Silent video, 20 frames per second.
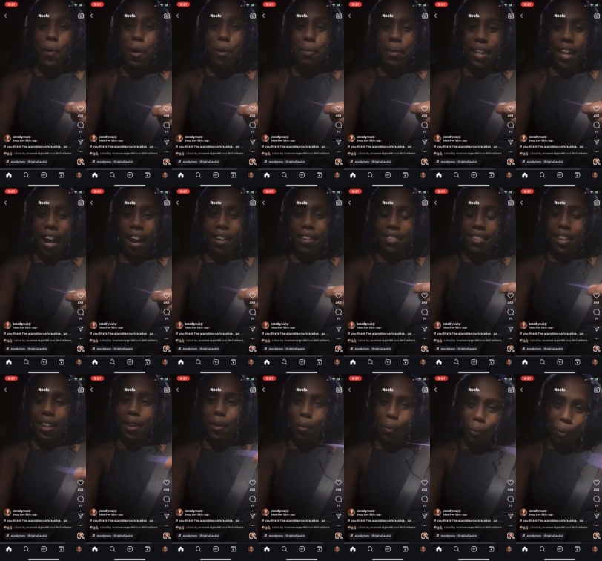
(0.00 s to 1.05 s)
will be
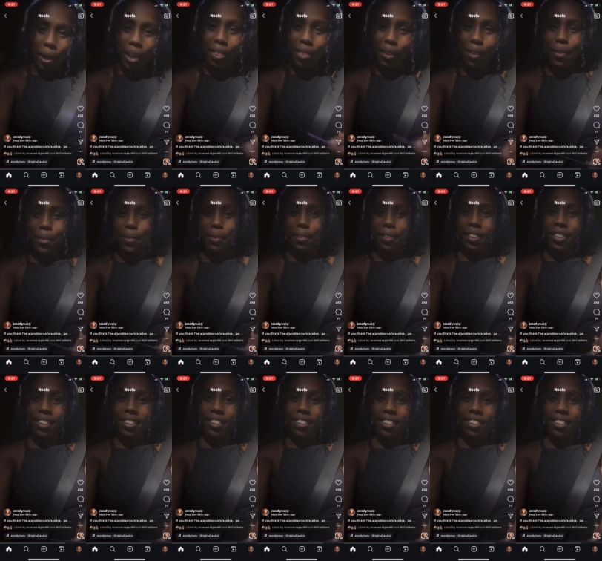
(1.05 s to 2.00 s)
out there with you.